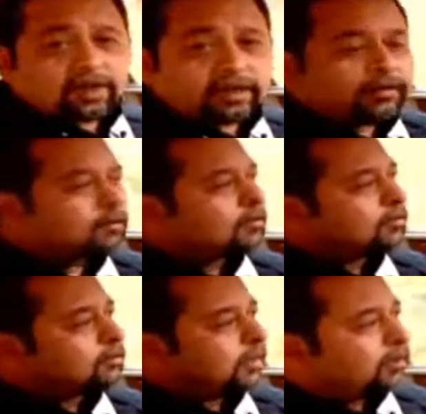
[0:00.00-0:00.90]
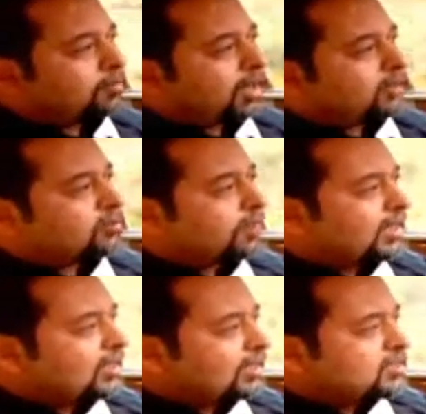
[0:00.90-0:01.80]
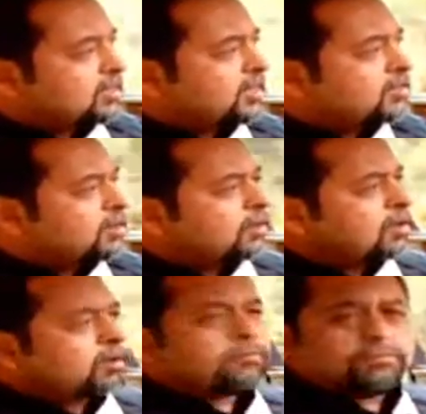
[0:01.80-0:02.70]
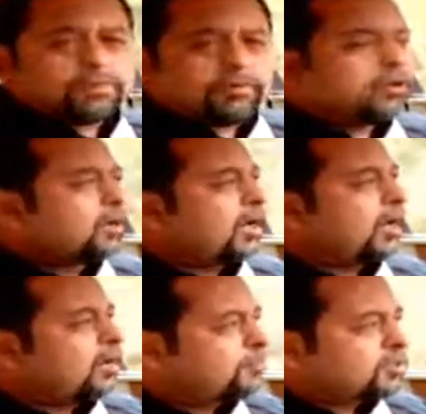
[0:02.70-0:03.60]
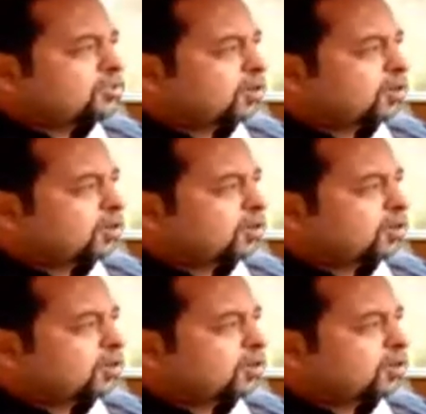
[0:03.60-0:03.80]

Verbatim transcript: why they got back to Bentley and said, look, we want the car a bit